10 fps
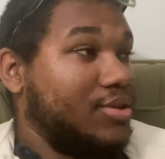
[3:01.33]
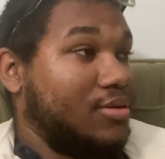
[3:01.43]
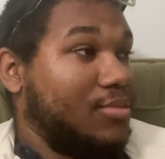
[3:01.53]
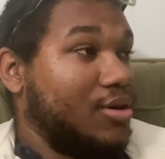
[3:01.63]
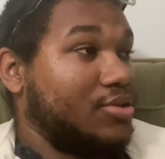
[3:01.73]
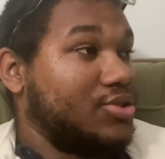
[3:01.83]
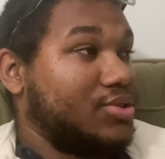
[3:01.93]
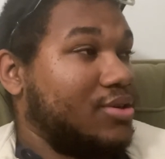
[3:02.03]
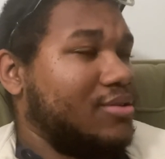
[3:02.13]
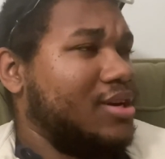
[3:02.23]
know March.
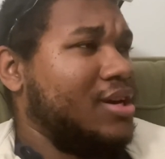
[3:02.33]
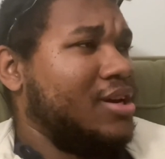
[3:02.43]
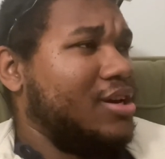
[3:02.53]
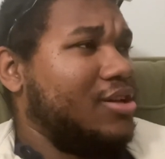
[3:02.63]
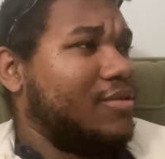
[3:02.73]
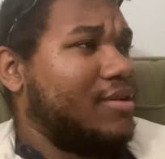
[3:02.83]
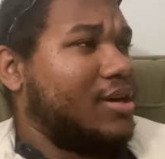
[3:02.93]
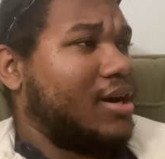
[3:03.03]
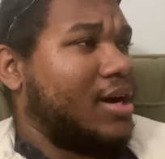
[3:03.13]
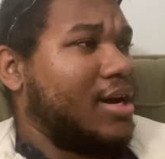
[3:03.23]
So, you know,
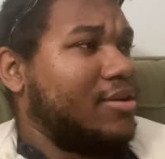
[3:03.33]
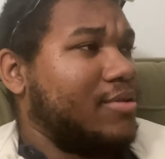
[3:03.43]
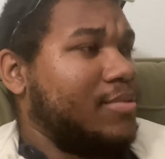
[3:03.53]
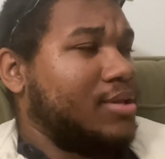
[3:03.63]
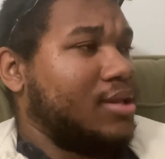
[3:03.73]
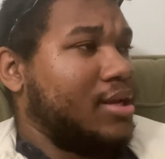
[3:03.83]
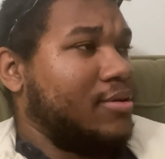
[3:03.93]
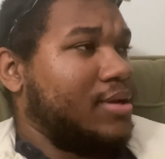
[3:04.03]
I, I agree with the letter,